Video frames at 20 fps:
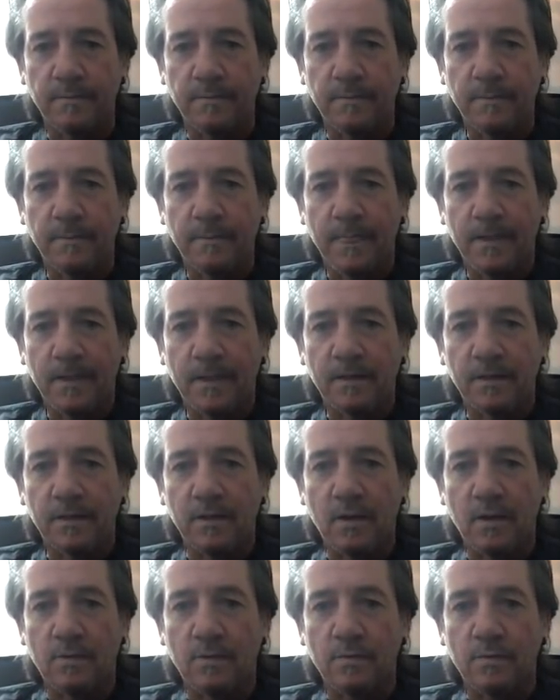You know,
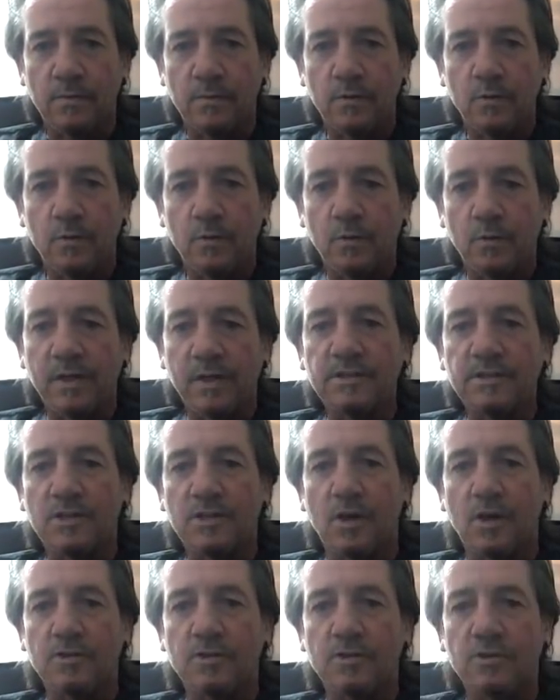we didn't start too
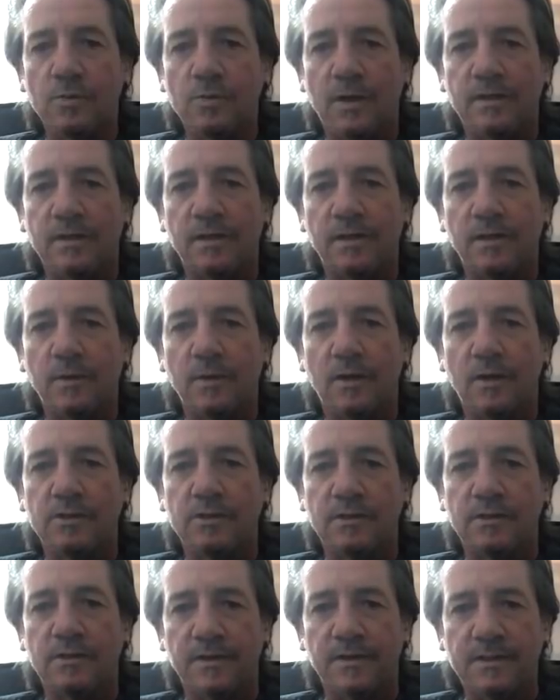well. I think we lost the first
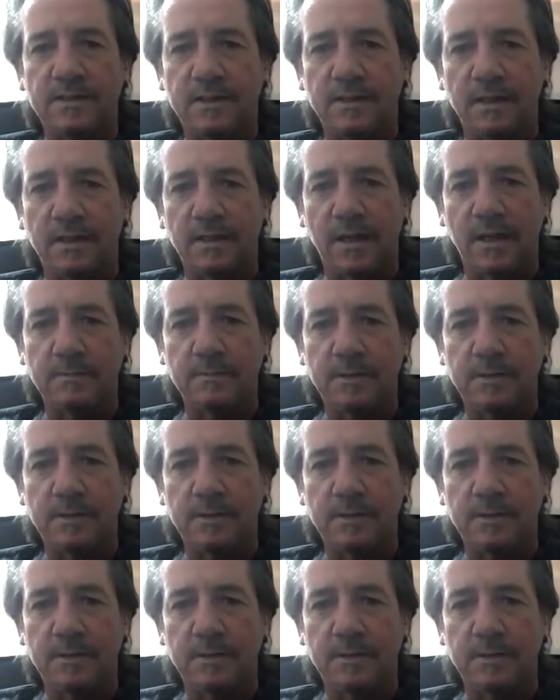3 games, didn't we?